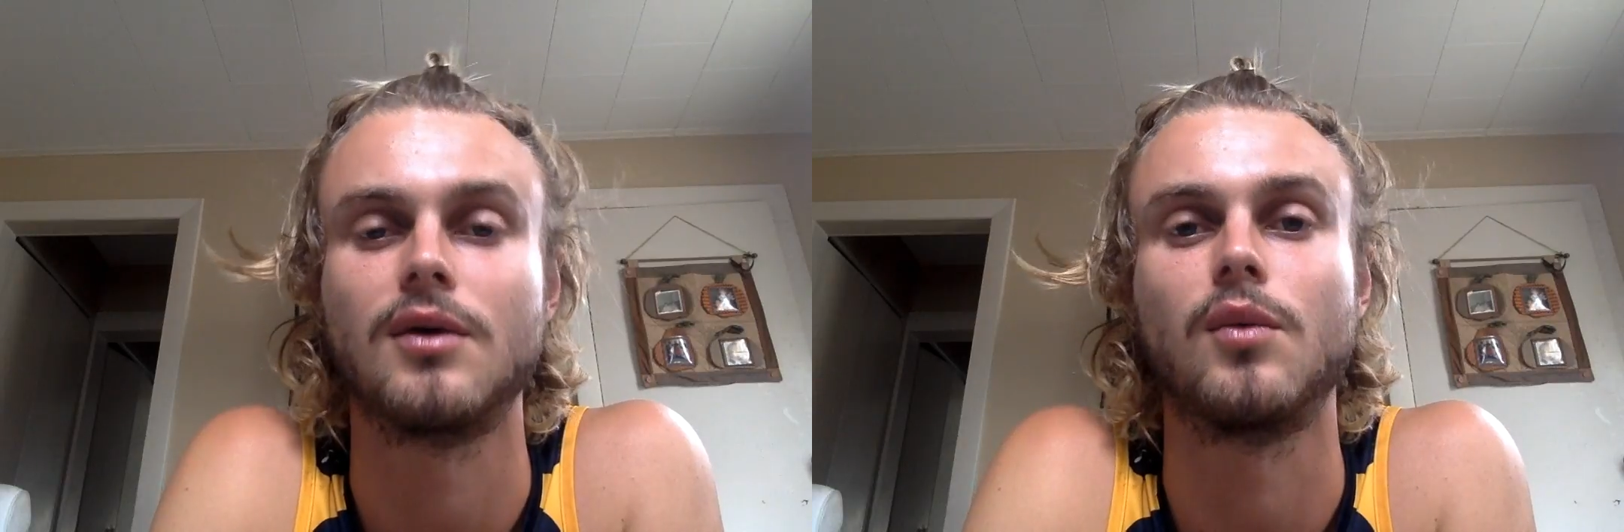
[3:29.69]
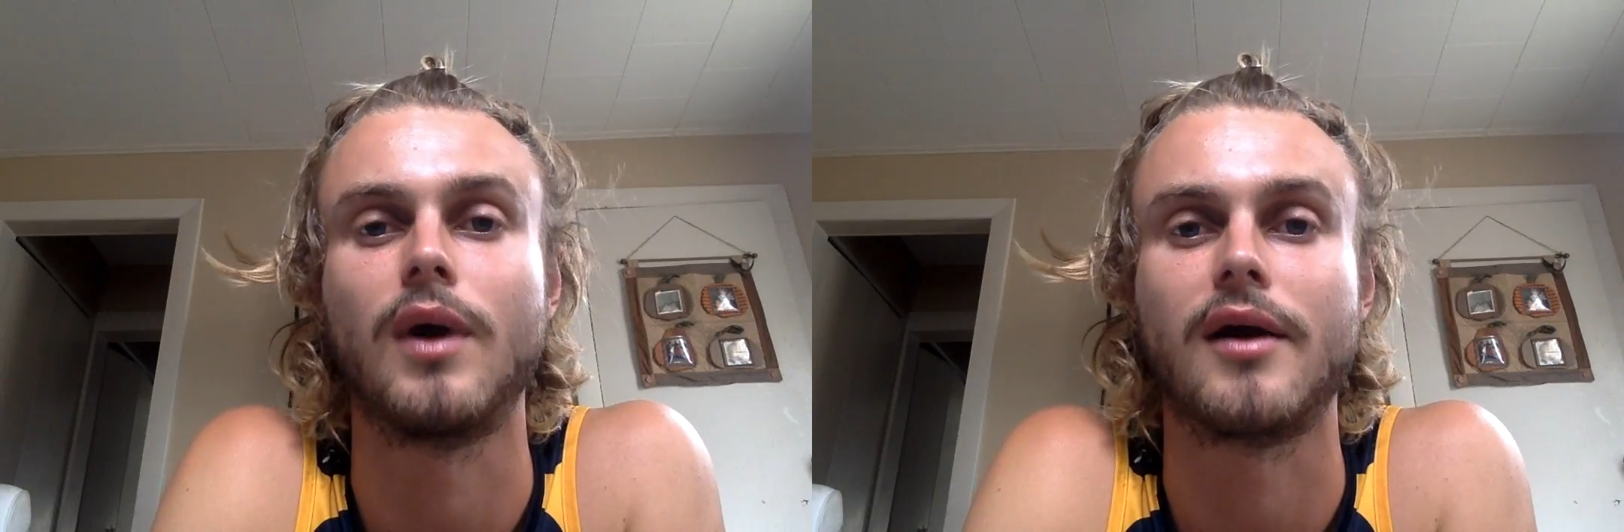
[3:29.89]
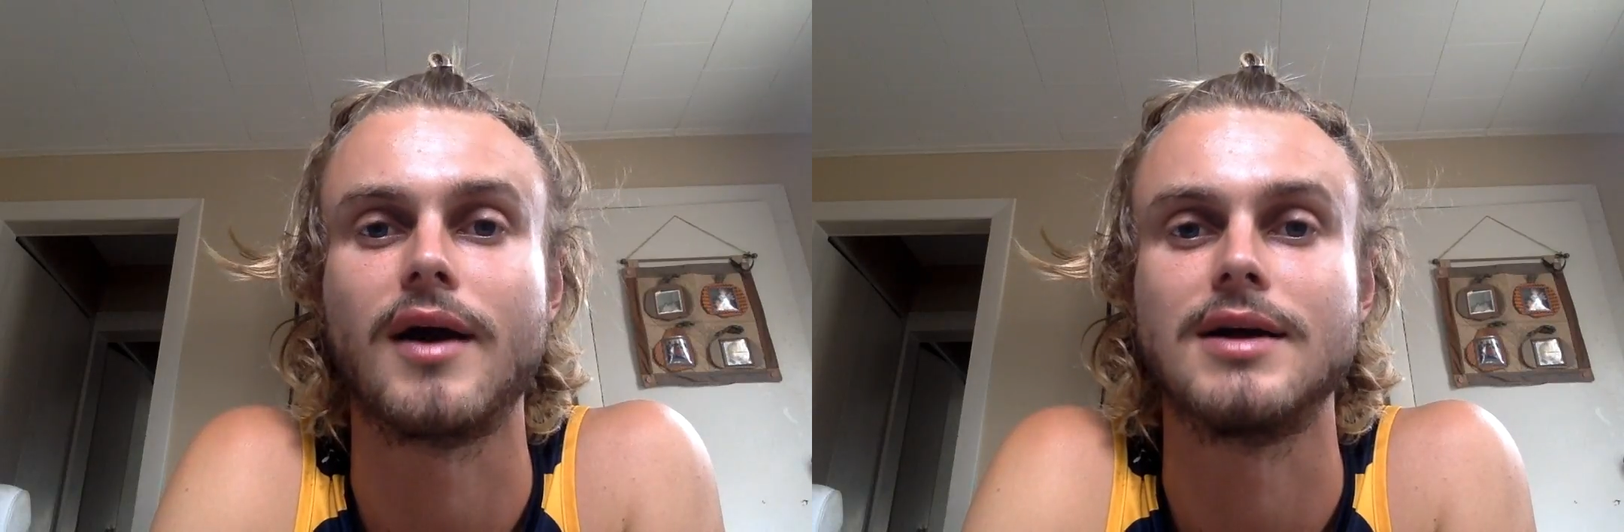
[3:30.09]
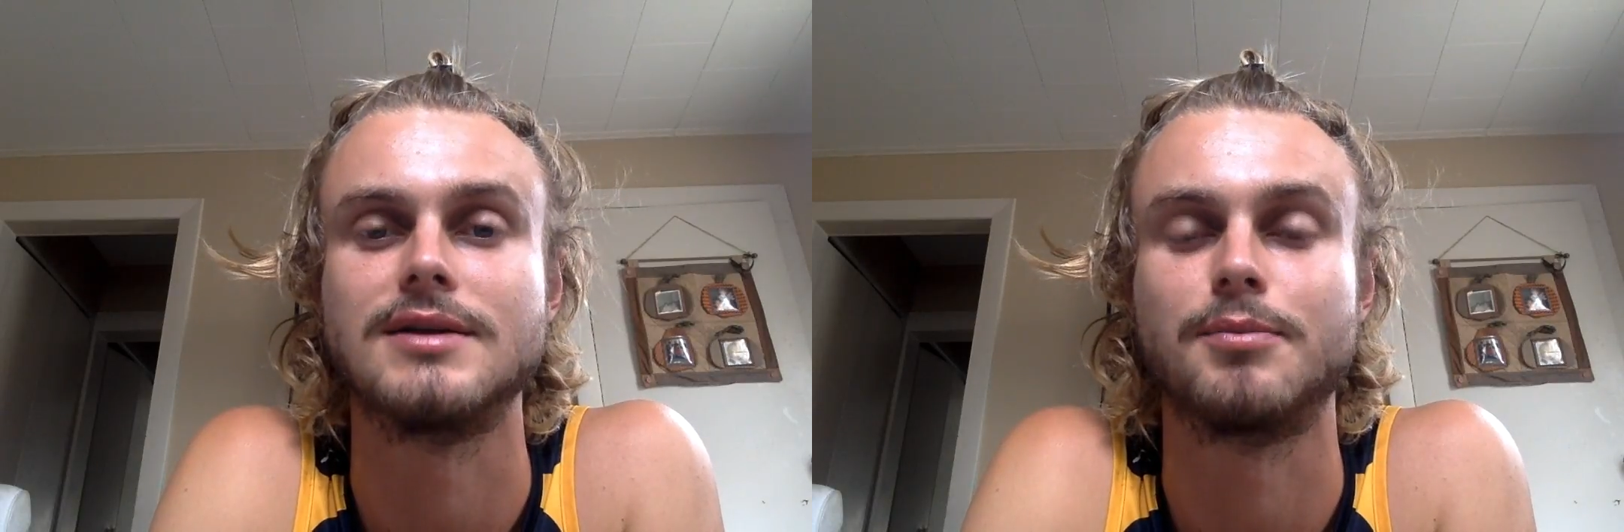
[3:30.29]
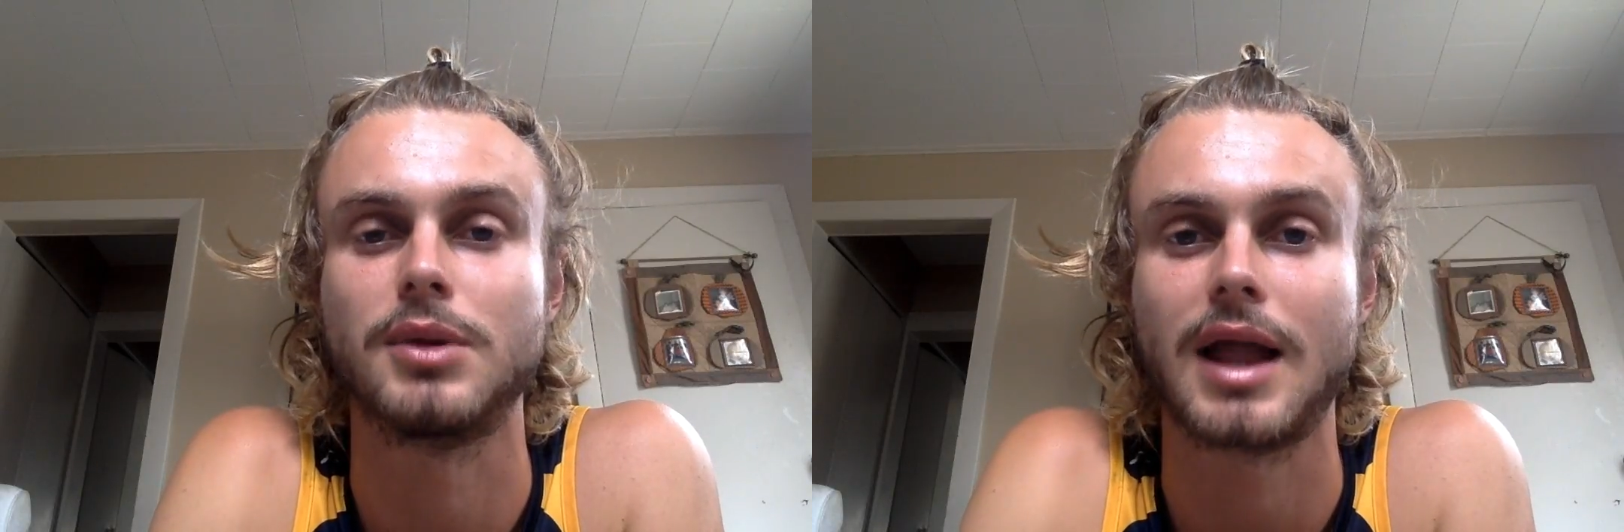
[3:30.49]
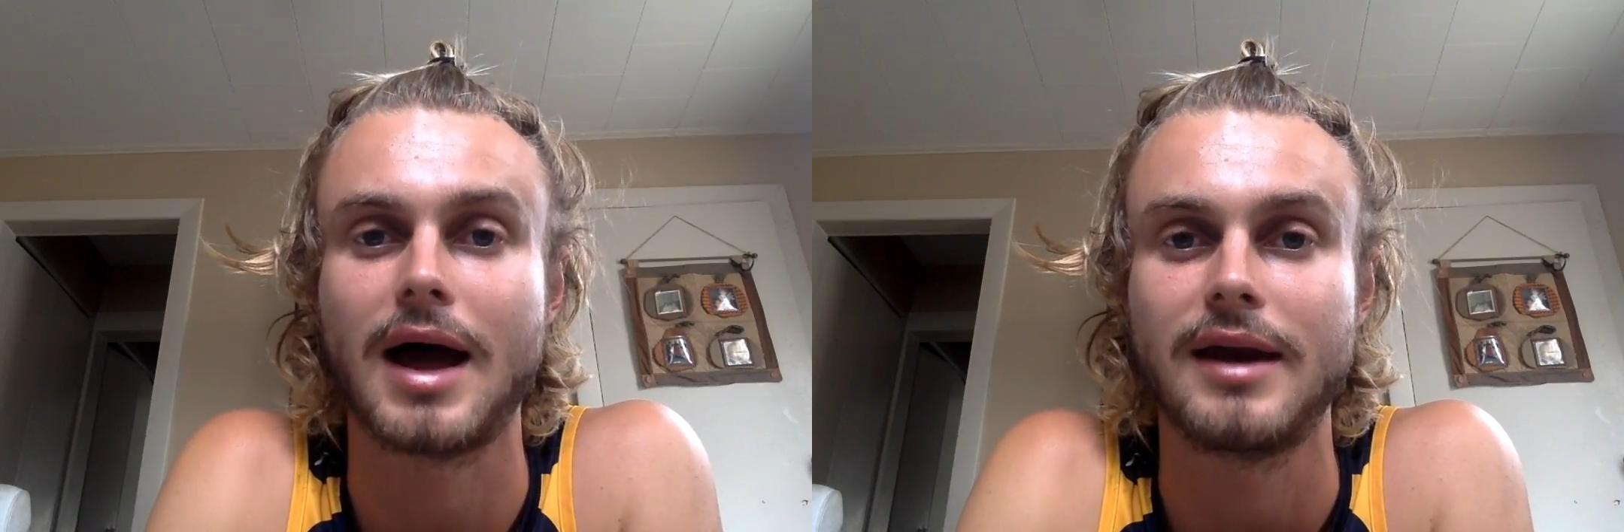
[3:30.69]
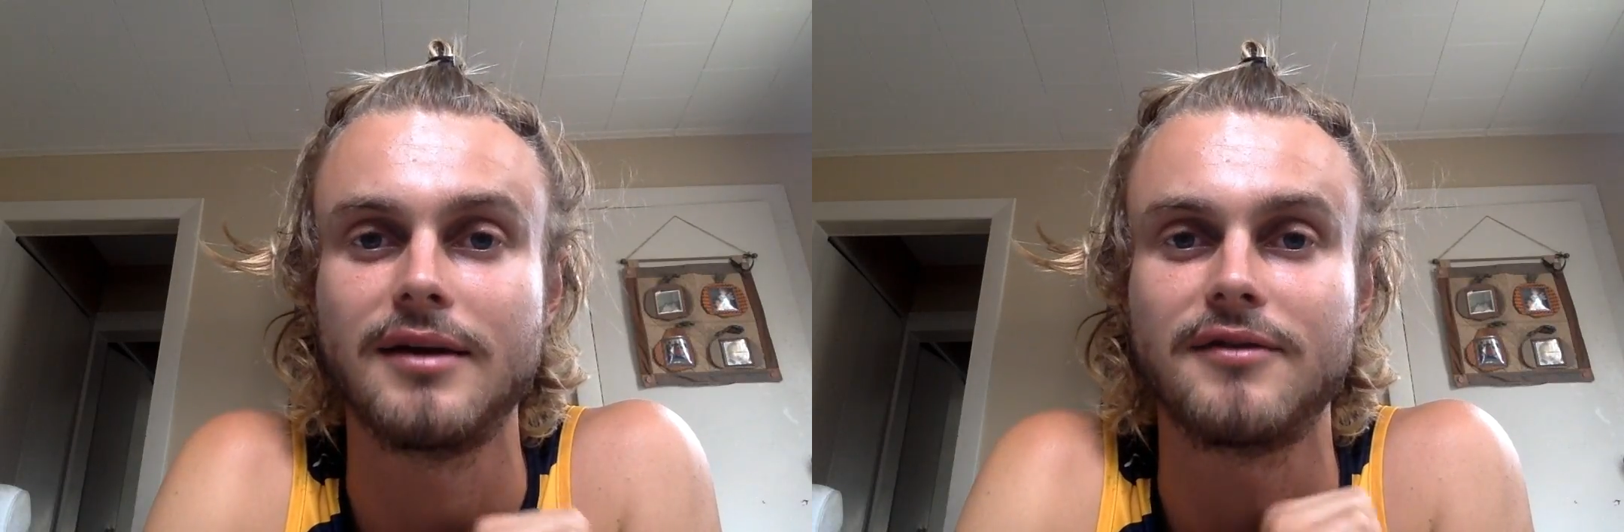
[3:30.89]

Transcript: whereas blood